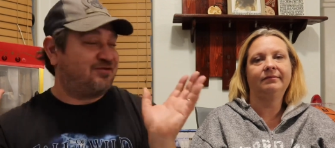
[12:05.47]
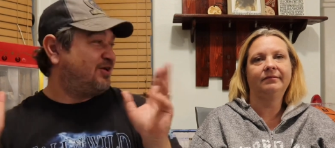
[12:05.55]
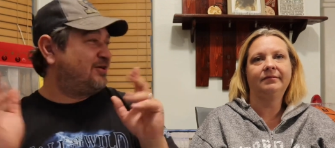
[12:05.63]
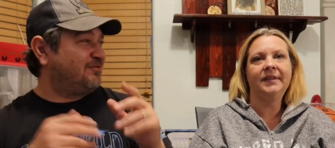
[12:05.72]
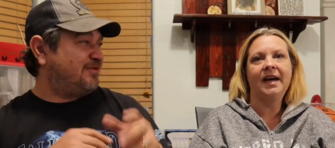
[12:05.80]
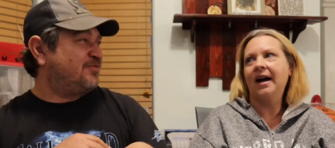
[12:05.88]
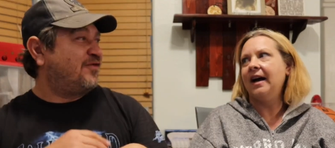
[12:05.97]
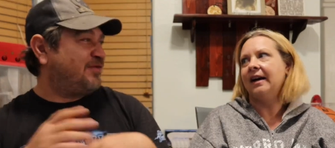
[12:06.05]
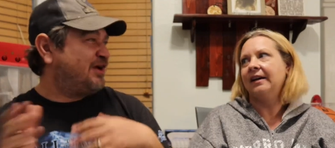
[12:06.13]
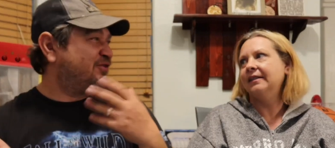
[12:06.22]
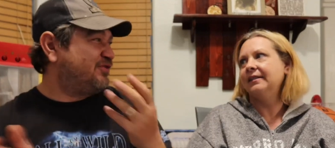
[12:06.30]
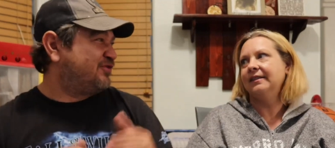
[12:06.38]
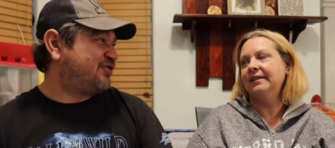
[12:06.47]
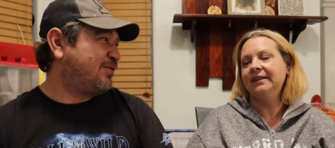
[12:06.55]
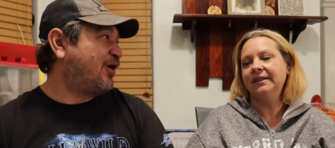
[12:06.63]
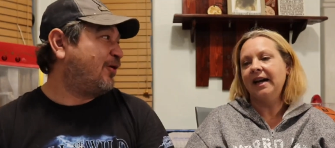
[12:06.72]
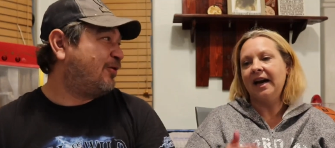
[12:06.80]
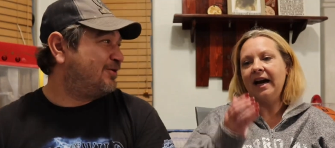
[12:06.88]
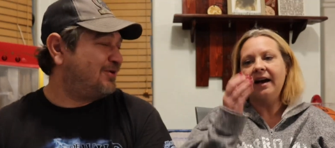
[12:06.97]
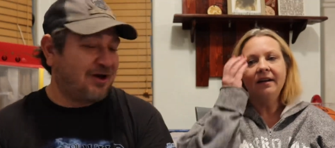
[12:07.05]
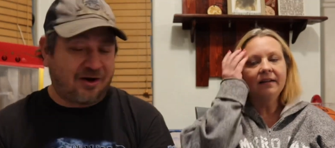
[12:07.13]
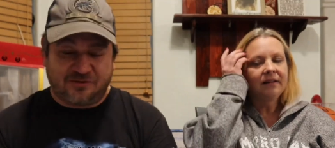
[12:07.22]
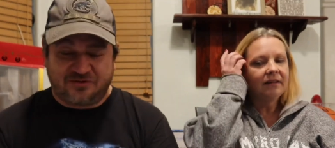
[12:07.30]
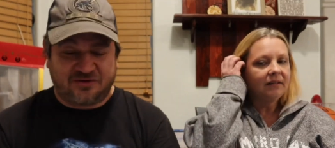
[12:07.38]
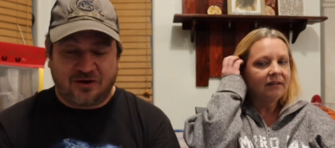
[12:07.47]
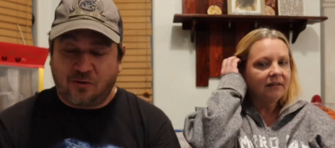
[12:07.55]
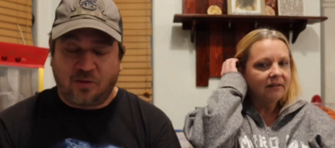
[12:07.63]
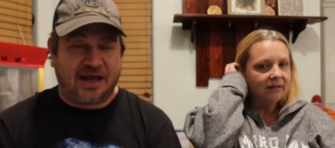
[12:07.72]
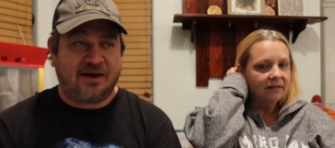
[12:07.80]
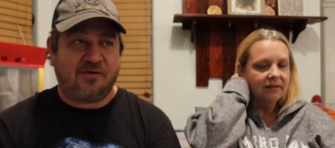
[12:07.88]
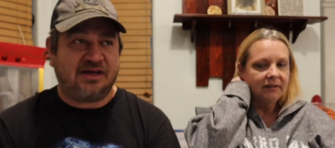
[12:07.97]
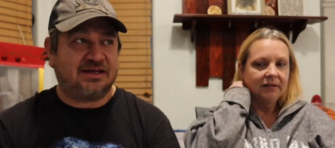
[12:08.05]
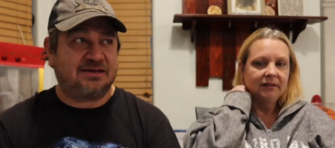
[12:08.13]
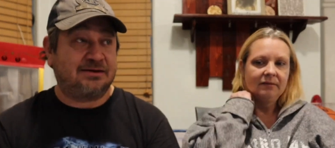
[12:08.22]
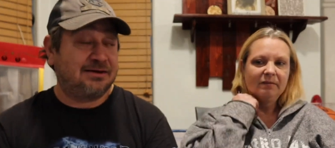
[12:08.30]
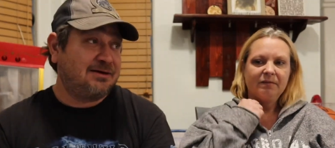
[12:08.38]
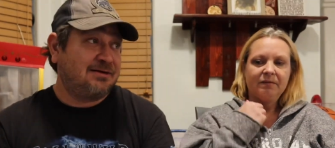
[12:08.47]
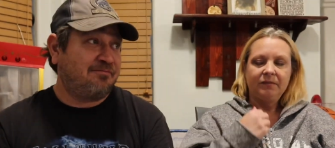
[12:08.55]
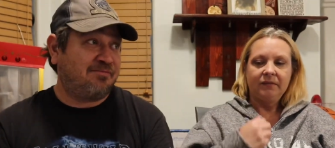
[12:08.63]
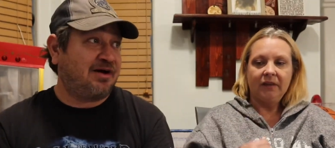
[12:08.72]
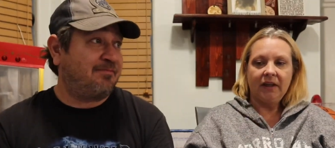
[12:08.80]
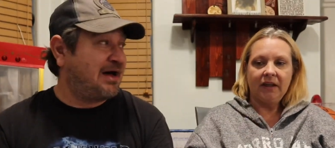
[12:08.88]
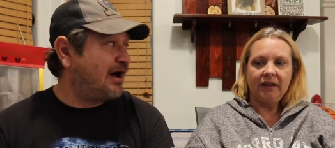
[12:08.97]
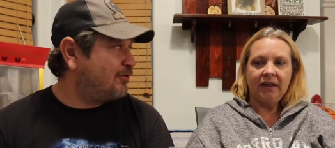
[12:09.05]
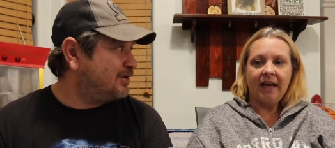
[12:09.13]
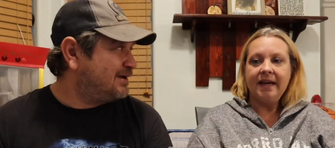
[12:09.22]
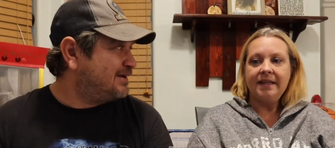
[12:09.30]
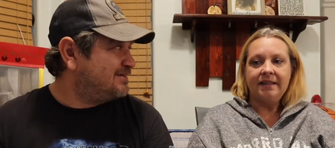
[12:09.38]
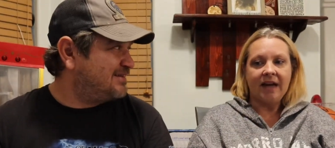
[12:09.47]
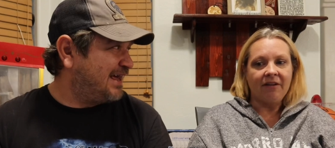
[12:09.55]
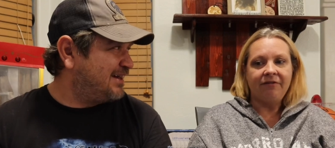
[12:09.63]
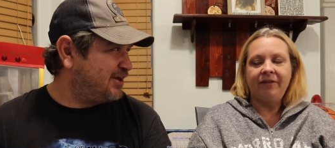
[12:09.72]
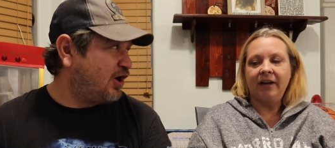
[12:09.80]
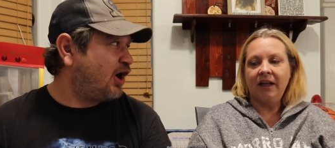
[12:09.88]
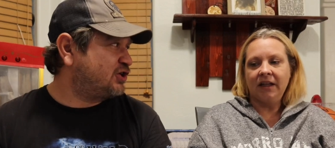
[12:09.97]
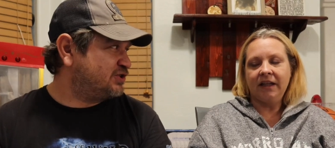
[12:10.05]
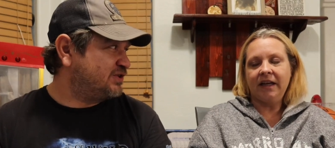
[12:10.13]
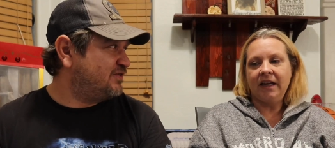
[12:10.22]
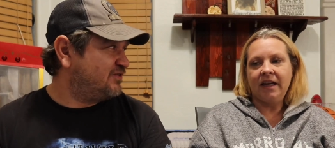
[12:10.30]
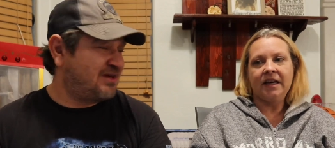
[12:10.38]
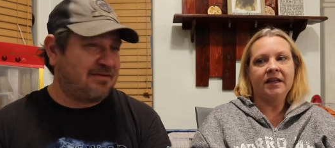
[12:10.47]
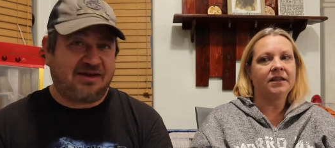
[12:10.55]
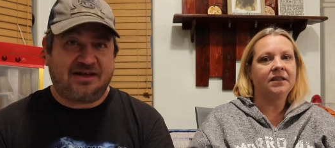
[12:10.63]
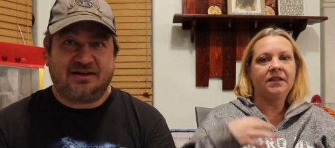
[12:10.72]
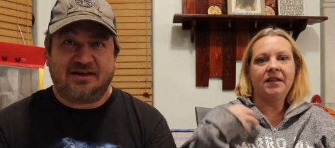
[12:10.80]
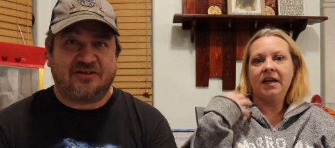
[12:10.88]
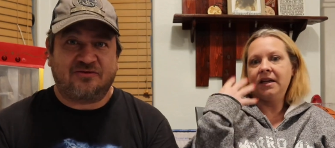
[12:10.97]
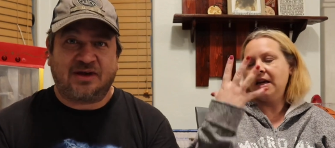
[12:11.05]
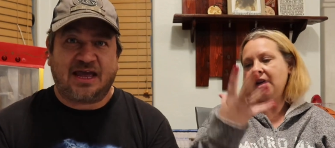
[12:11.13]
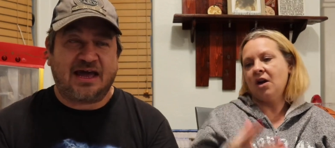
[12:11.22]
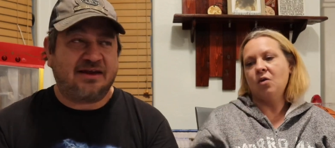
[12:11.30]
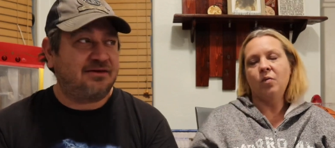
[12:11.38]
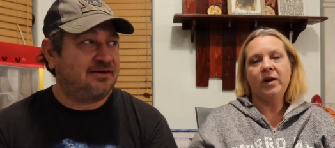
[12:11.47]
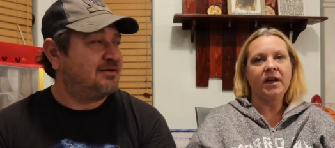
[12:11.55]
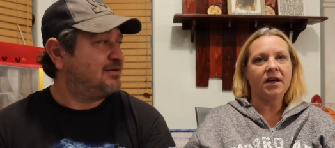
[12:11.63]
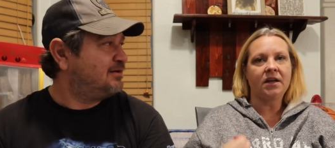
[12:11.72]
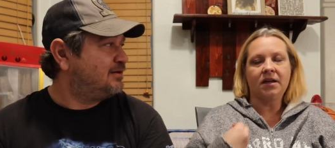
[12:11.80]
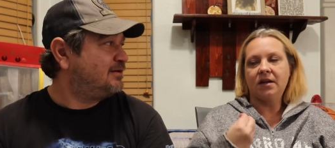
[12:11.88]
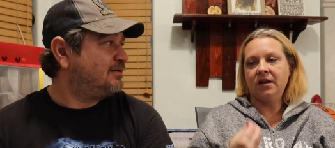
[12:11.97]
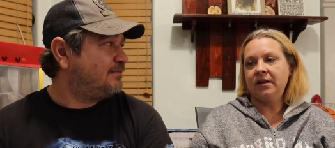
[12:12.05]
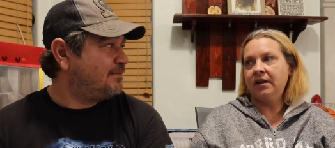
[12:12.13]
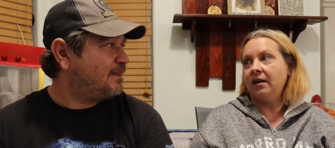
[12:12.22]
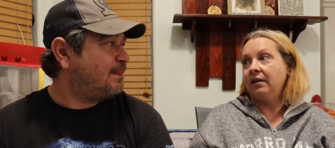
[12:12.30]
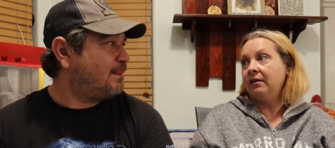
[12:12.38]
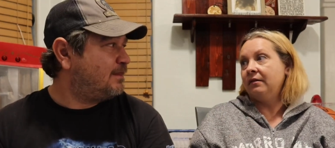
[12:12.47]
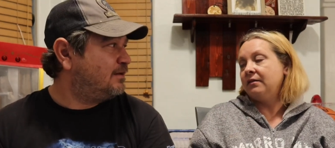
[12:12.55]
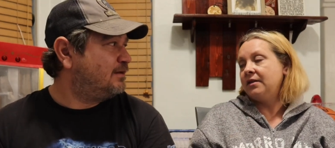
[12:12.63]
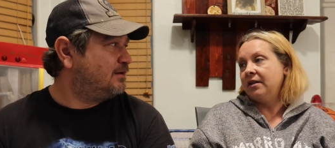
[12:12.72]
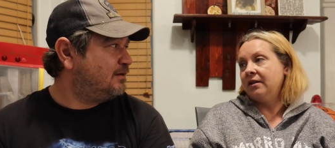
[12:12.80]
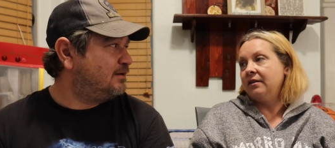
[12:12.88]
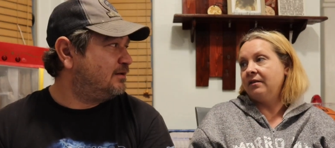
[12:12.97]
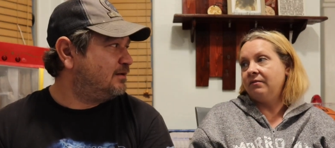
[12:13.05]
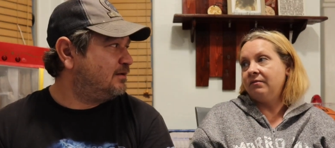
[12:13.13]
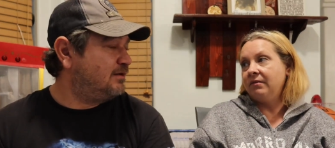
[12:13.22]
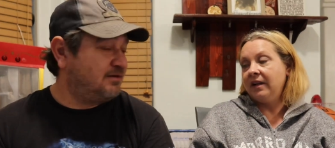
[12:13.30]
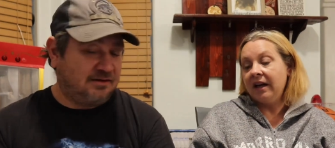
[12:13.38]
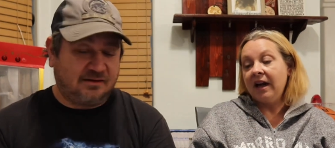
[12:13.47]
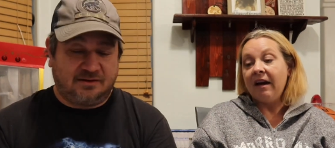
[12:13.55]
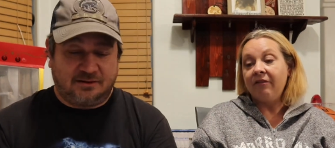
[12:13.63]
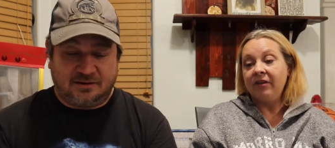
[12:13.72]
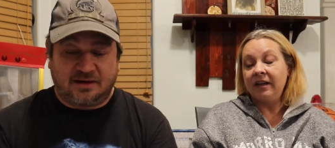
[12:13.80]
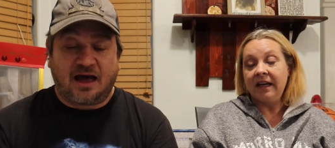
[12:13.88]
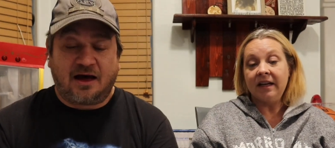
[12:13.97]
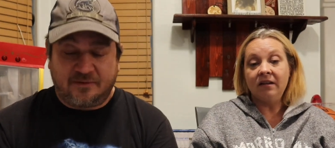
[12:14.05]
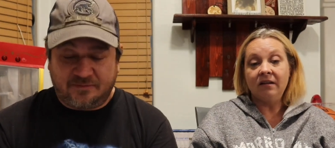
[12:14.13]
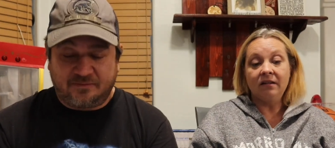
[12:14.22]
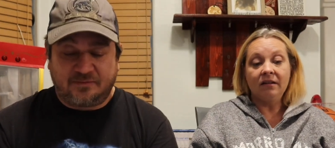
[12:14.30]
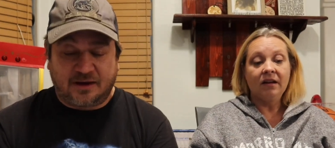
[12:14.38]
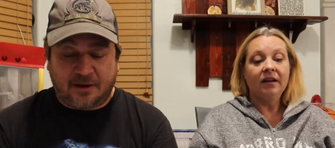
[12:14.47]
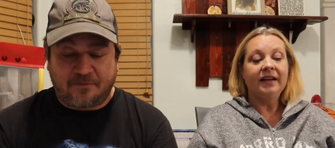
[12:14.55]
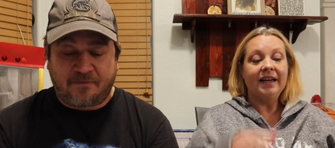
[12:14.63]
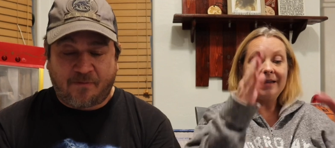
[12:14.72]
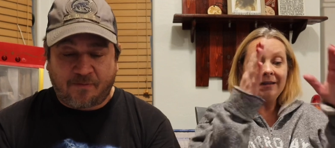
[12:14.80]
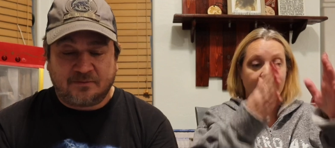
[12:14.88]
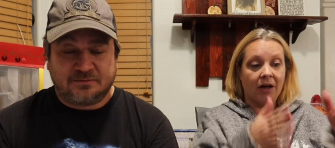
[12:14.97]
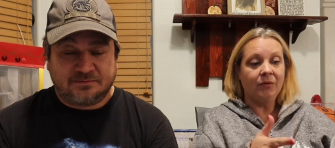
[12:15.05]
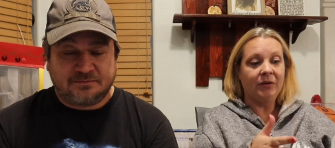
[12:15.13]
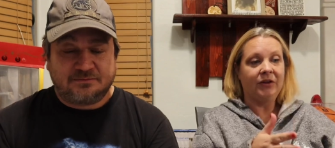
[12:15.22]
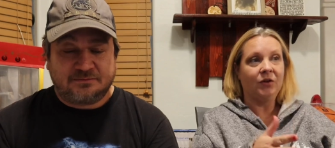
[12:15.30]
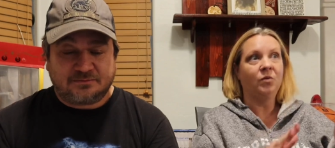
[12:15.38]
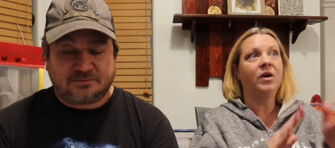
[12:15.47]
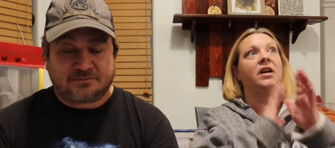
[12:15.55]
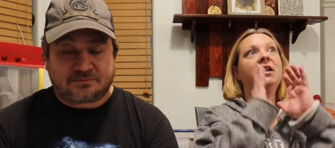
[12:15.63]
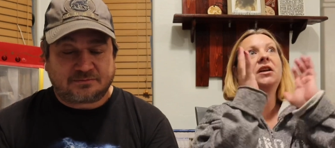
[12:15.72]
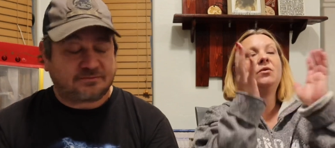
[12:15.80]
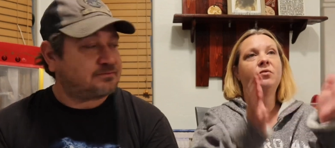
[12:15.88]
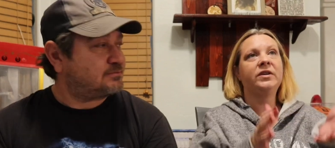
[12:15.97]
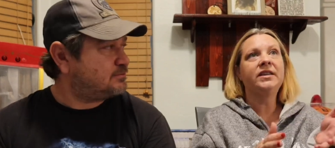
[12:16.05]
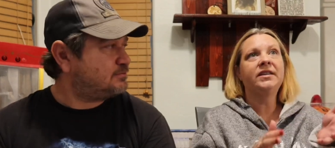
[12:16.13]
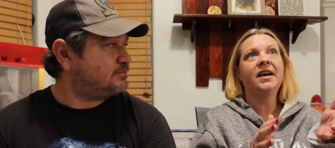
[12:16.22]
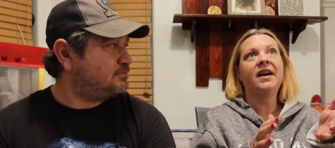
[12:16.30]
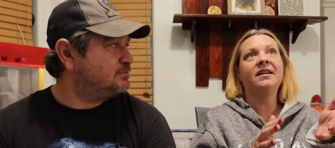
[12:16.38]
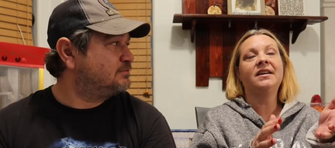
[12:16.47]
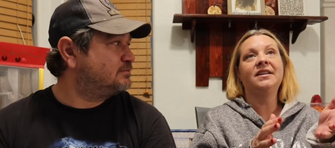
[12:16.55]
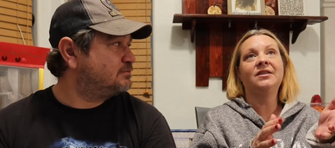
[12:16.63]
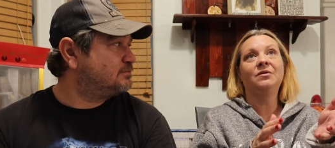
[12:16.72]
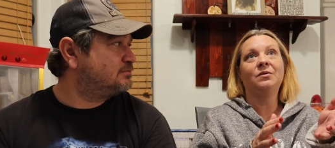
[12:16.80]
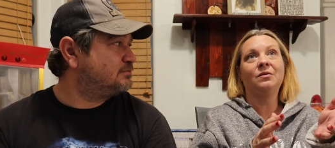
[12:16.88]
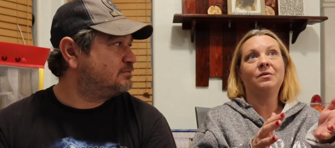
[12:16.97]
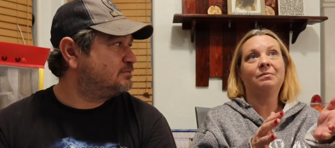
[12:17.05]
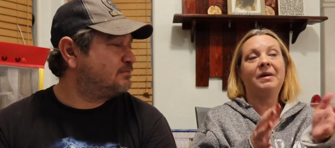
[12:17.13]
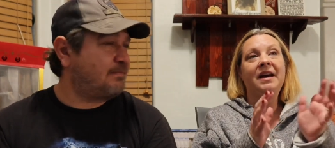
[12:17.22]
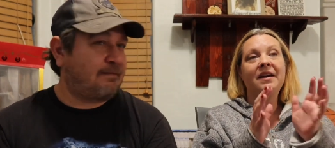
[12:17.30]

Speaker 1: good. And yeah. we, we could do this tomorrow. Yeah. No, there's no way we can pump out it daily auctions. I mean, unless we had a
Speaker 2: week eh, to get every yeah, get, yeah. get done with the one and reset because by